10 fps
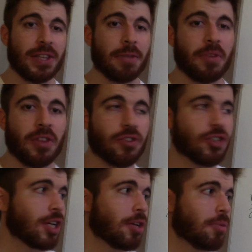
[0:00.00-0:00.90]
them in the
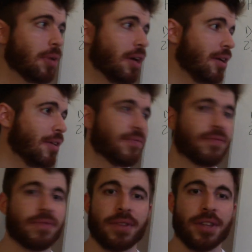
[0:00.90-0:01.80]
gym
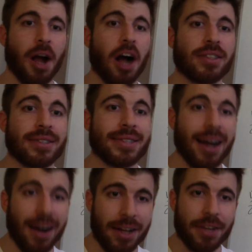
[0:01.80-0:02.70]
a
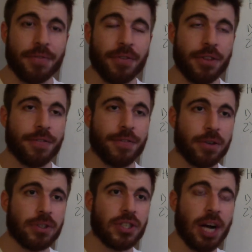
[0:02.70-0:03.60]
ton for the
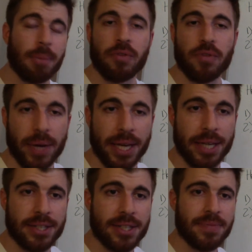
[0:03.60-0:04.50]
first couple of
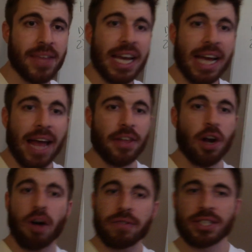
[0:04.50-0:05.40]
weeks. And then
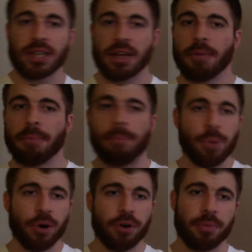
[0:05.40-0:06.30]
all of a sudden,
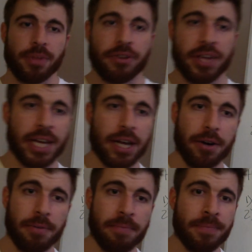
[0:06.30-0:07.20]
boom, there they
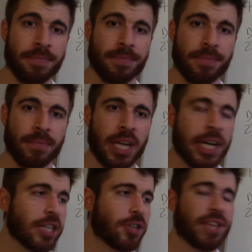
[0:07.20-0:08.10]
go.
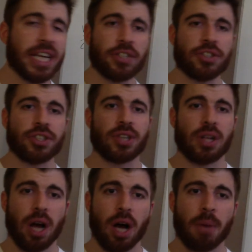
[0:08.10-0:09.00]
Do you think it's just a,
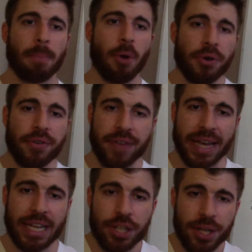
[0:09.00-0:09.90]
a
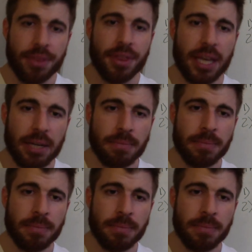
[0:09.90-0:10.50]
motivation thing?